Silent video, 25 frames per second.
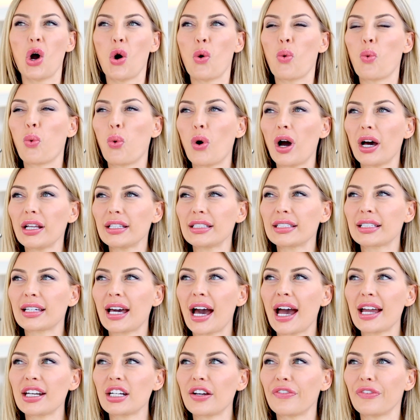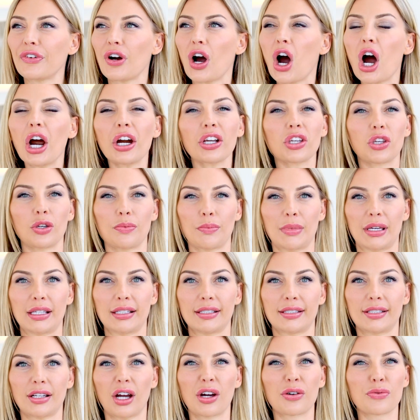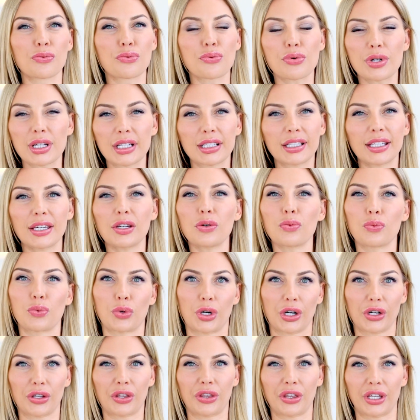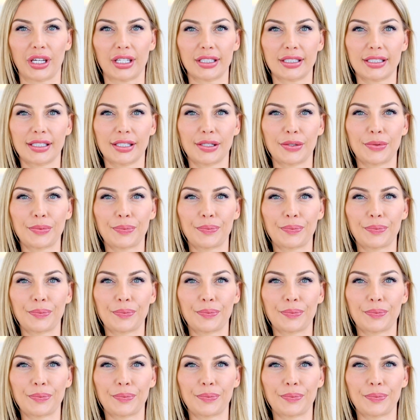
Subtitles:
what kind of arguments are really worth it.